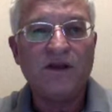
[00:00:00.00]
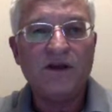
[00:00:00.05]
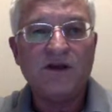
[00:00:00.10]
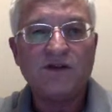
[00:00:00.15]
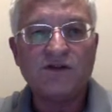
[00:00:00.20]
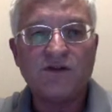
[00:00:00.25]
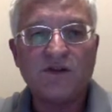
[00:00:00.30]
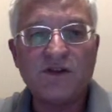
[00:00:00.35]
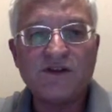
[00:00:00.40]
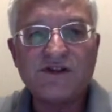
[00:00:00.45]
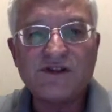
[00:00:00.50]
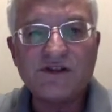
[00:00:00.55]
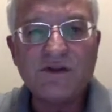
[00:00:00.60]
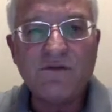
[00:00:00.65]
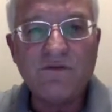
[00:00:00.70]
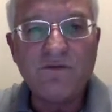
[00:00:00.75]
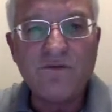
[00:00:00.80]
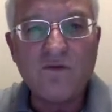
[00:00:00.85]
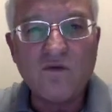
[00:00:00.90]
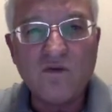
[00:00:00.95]
So this is the
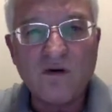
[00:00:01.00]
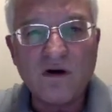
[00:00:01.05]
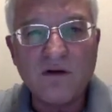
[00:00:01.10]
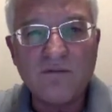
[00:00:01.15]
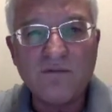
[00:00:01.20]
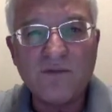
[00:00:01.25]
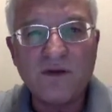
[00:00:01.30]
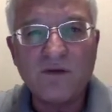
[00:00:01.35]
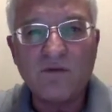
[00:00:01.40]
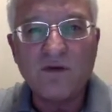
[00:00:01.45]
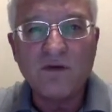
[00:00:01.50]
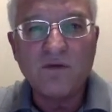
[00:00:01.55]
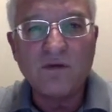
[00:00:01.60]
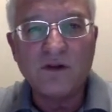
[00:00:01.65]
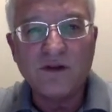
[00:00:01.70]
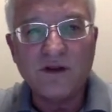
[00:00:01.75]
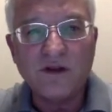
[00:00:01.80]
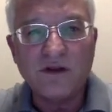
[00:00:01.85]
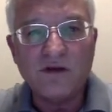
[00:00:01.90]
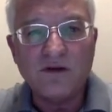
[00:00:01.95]
form that we
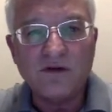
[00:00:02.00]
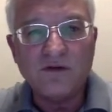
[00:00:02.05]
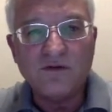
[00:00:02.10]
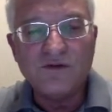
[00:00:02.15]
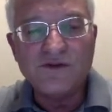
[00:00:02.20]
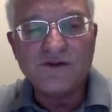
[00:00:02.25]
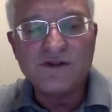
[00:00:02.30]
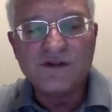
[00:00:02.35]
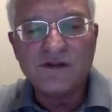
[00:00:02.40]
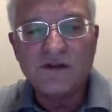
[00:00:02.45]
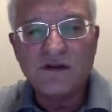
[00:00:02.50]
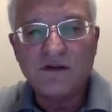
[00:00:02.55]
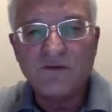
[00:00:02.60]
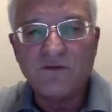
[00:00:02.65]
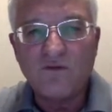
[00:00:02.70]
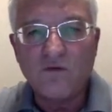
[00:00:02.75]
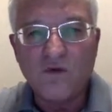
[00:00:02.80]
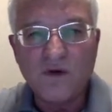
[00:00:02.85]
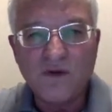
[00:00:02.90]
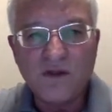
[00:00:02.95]
will use
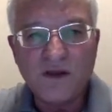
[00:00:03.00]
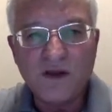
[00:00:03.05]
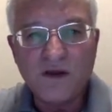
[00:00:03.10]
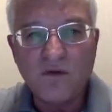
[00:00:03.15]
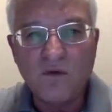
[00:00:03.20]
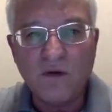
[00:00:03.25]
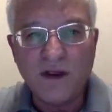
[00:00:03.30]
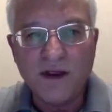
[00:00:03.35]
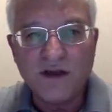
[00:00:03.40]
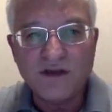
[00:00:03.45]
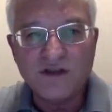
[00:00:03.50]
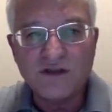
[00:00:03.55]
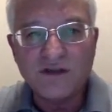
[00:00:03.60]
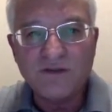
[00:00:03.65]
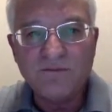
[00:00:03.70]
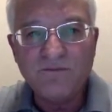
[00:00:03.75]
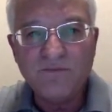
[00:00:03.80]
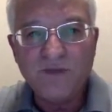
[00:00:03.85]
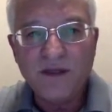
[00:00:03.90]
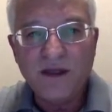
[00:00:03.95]
for the
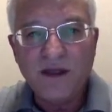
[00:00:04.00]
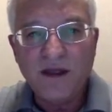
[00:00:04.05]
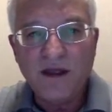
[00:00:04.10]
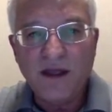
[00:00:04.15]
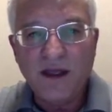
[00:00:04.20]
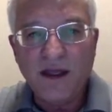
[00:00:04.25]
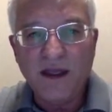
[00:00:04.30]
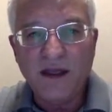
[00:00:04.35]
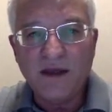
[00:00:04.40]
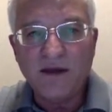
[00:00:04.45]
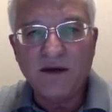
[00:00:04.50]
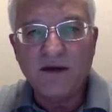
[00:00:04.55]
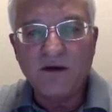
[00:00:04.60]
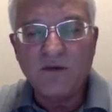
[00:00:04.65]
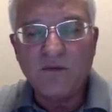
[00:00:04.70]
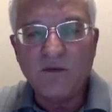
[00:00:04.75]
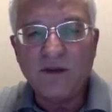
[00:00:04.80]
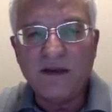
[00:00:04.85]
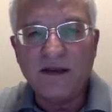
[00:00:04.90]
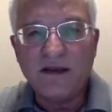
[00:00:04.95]
equation, and
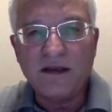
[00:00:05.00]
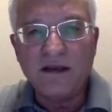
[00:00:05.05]
we'd